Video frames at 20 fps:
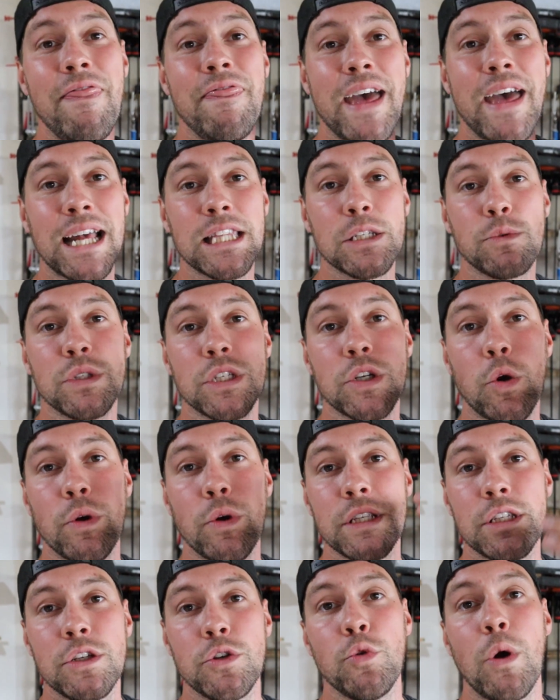and that's what's
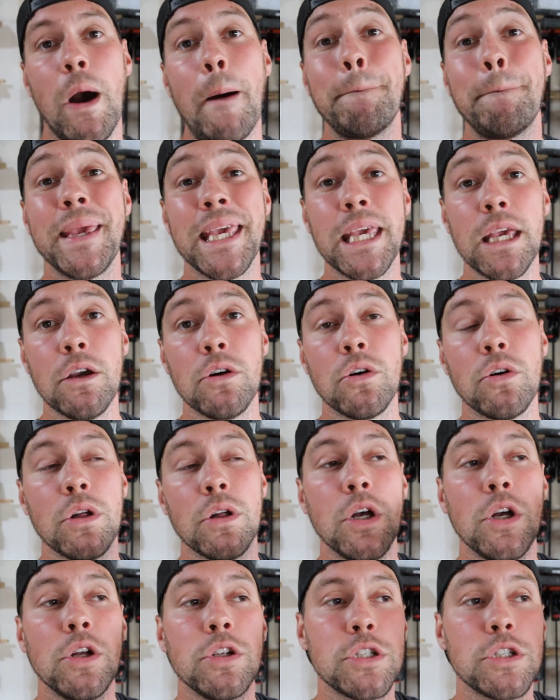going to
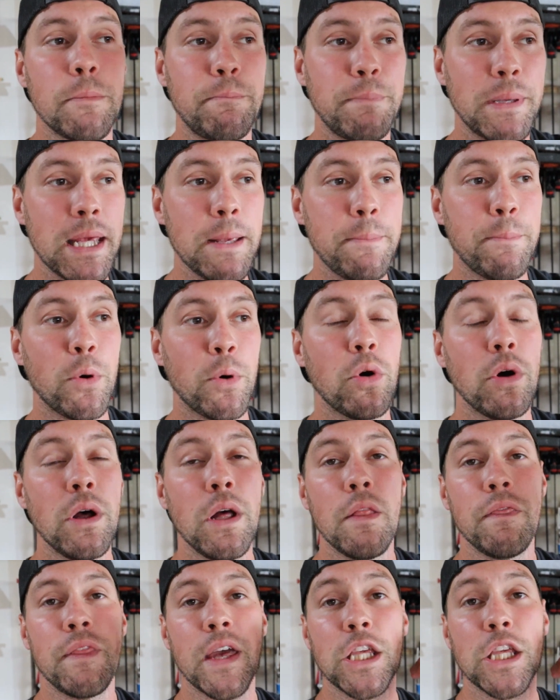appeal to people
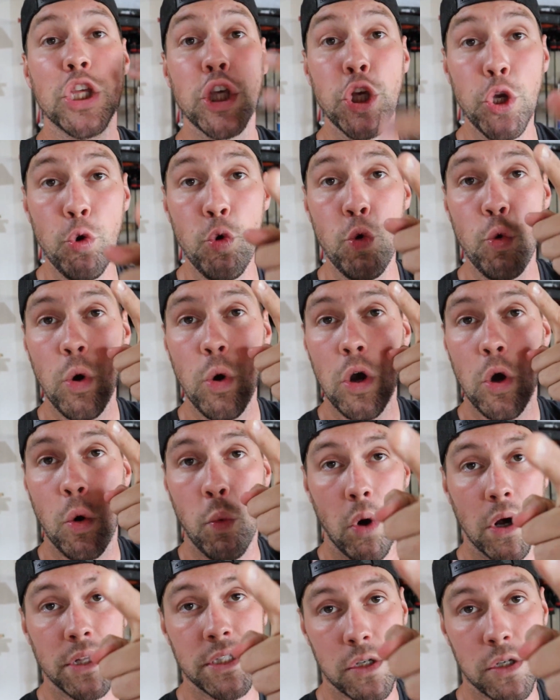that you
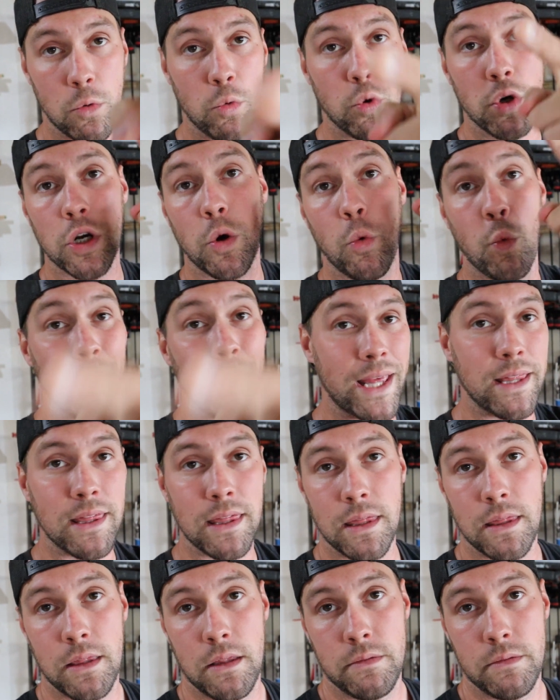want to work
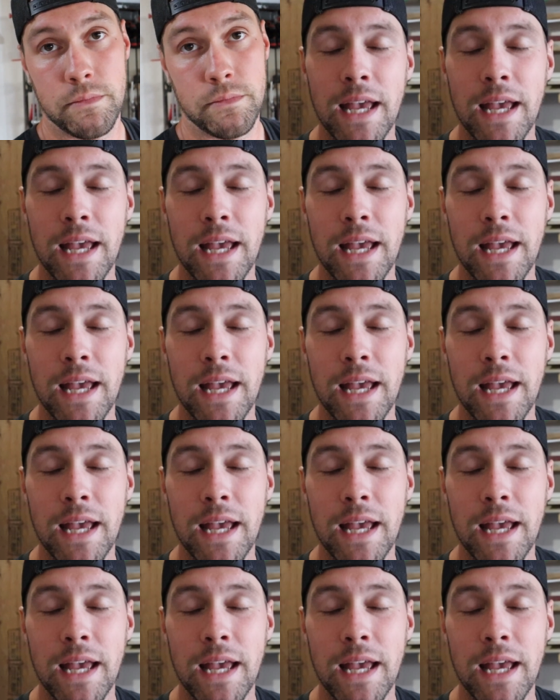with.